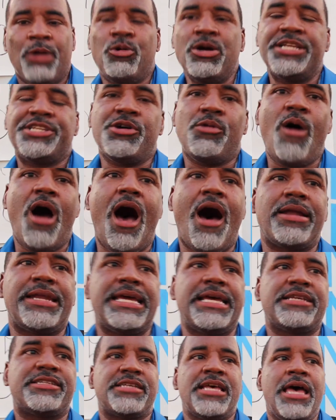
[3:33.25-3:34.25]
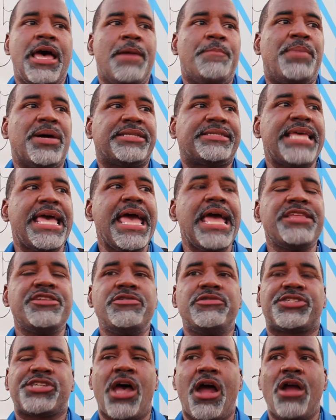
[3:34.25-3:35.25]
We do all this, but then
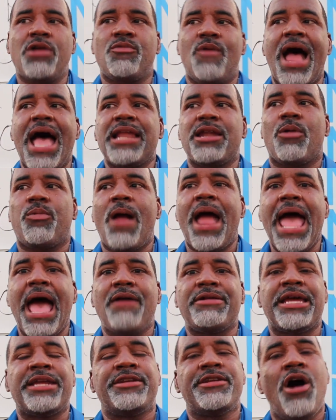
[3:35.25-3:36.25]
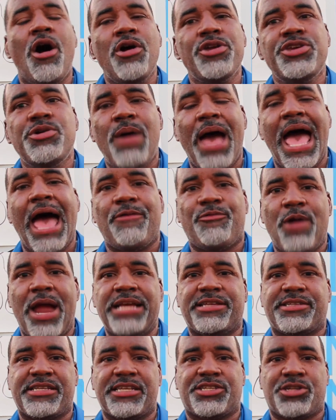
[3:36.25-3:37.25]
you turn right around and know you have
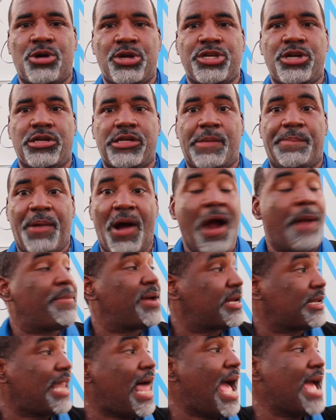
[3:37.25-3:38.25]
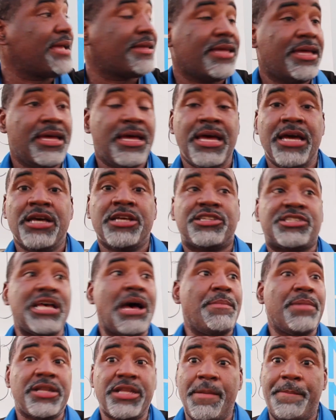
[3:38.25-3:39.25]
racists on your department, like
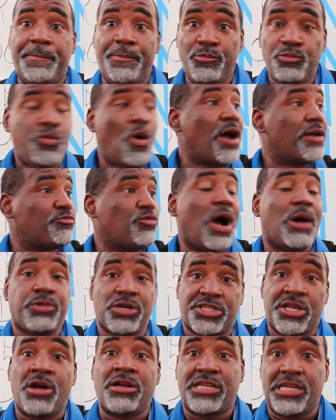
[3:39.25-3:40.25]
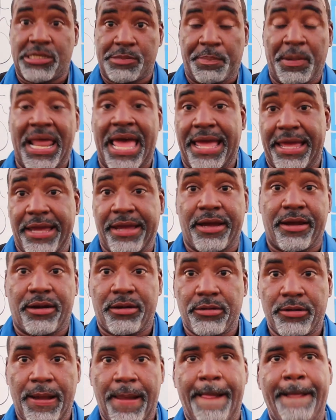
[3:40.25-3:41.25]
some of what was on display here.
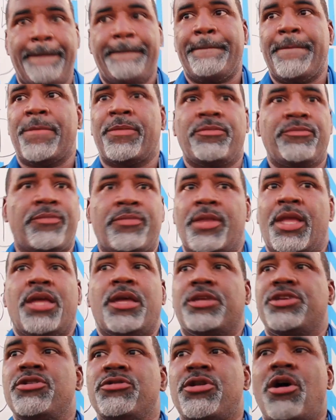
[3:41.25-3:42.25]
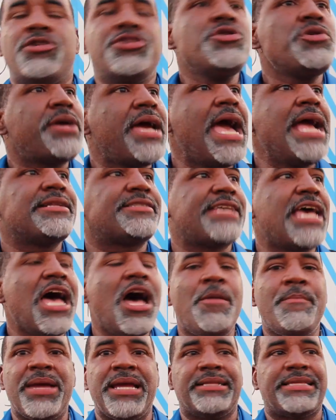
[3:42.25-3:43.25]
You can't
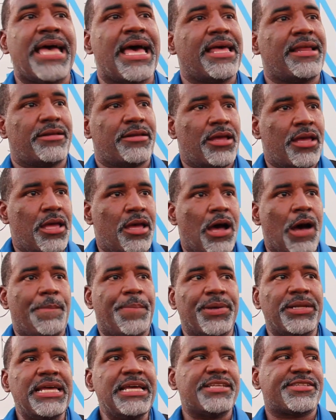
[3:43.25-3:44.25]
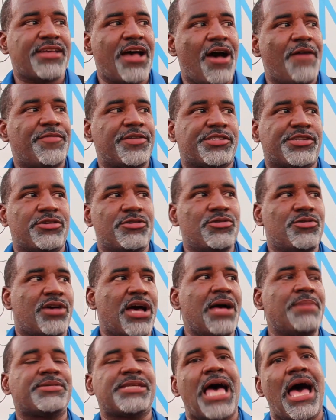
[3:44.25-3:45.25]
tell me that a police officer who
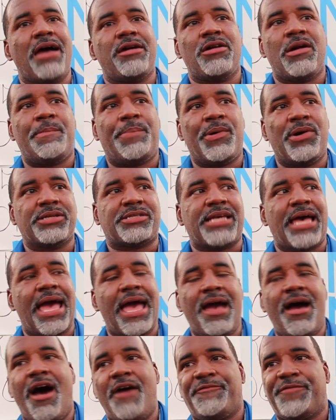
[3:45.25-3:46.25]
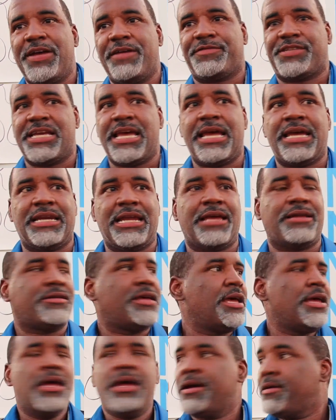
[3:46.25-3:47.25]
comes out here and points an AR-15
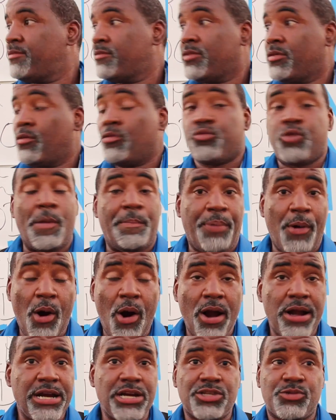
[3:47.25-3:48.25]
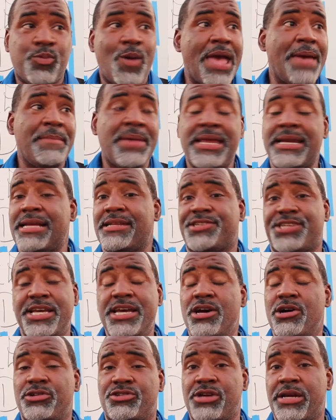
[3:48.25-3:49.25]
at reporters, women, and
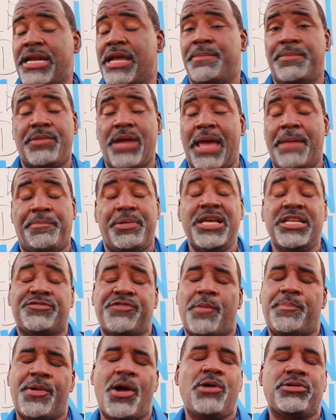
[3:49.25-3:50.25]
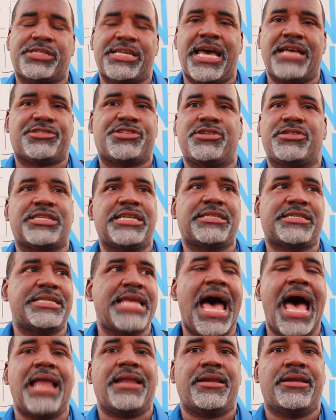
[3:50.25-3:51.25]
children and peaceful protesters
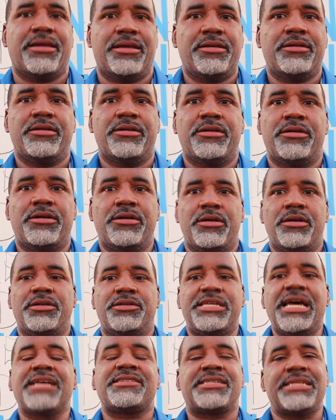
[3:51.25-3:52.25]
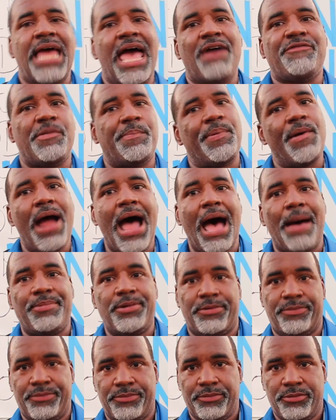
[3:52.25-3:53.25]
doesn't have a problem.